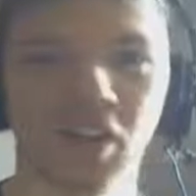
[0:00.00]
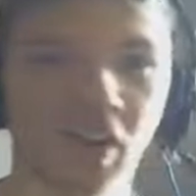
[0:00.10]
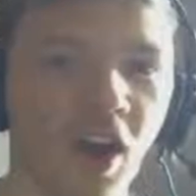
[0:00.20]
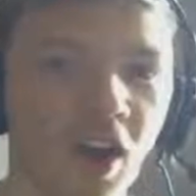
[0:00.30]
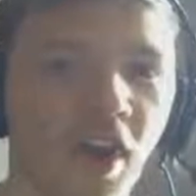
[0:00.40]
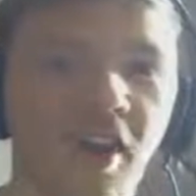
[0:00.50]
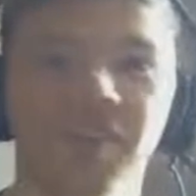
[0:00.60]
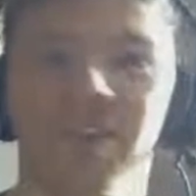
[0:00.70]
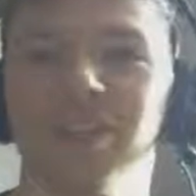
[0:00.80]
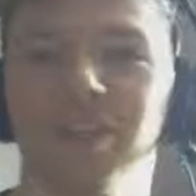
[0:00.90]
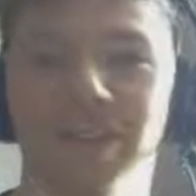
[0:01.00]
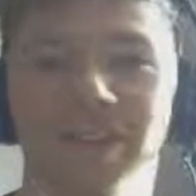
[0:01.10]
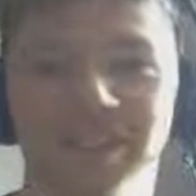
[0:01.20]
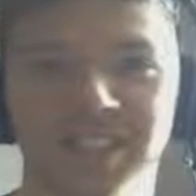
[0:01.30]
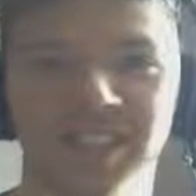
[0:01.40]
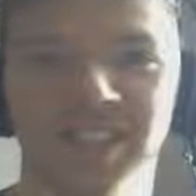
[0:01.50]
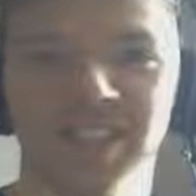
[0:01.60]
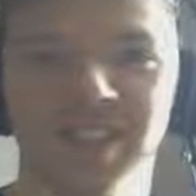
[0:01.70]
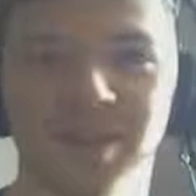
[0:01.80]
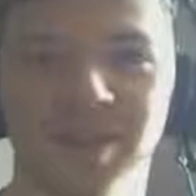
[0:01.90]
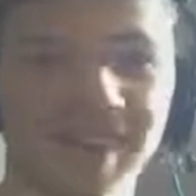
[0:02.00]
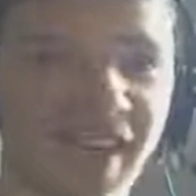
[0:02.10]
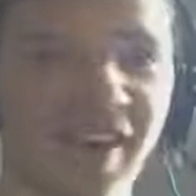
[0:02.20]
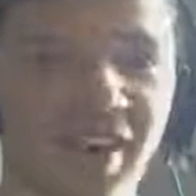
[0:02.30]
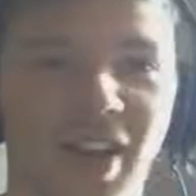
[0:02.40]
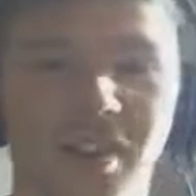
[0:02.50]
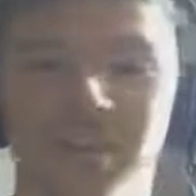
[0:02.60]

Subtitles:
I've got the power to be tearing it up. And